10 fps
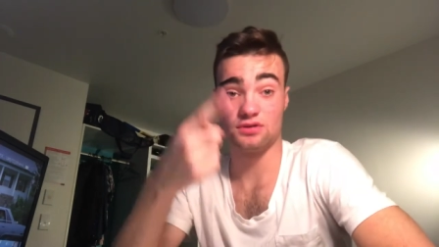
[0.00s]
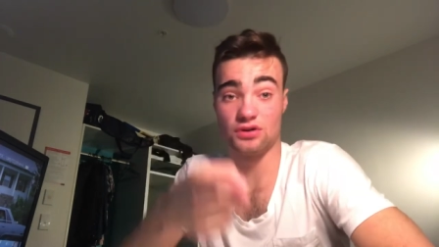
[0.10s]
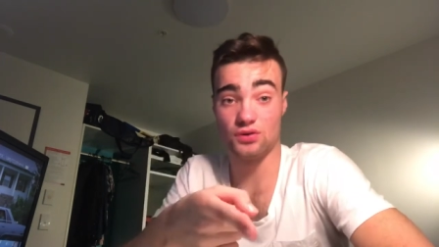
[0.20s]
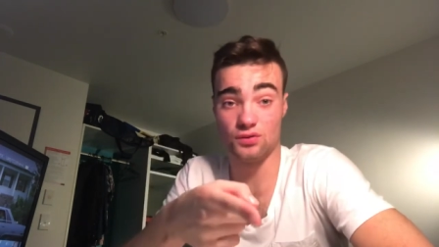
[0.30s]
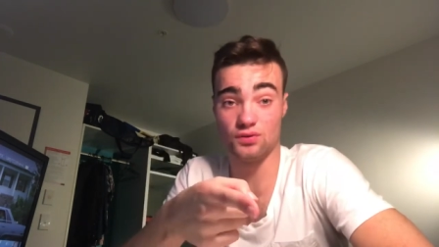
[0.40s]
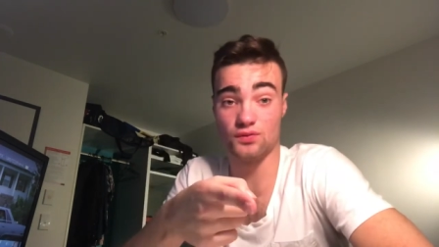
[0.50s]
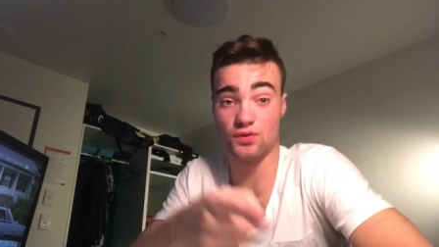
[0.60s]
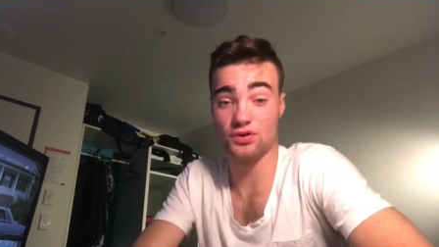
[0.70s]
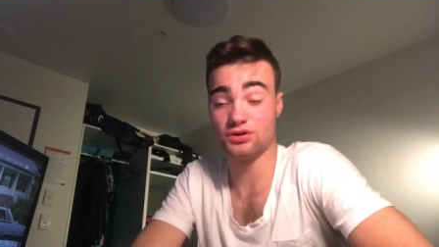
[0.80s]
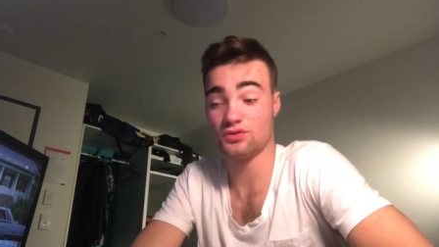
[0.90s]
do
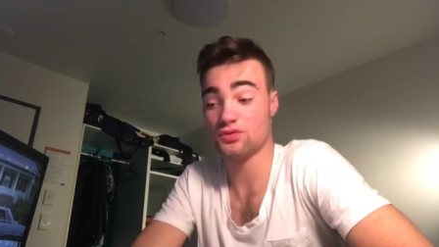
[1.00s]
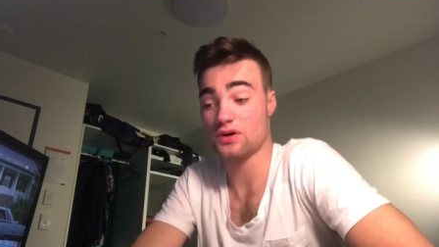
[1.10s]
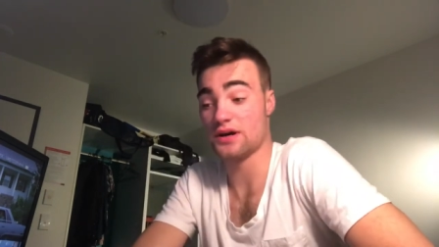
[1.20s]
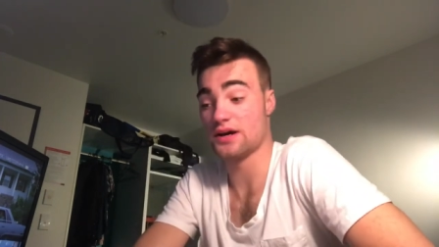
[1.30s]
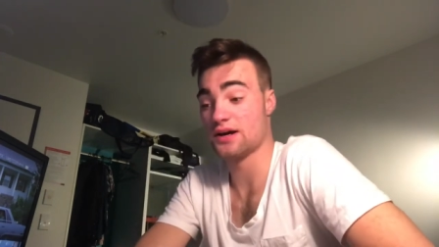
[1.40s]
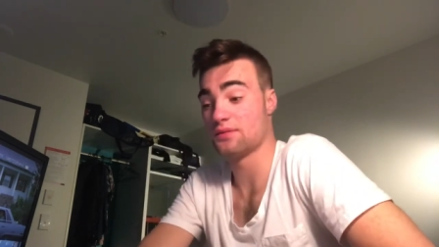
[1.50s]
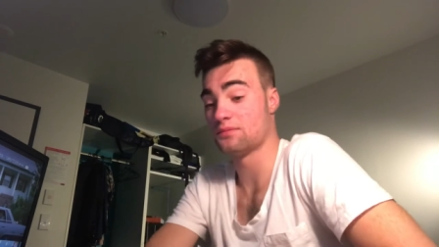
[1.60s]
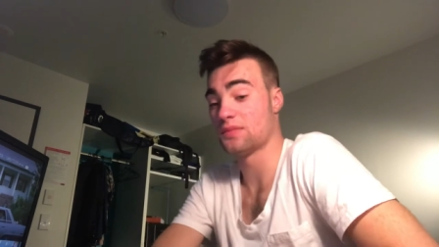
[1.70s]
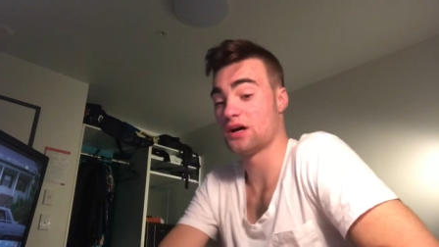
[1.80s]
for you. Um,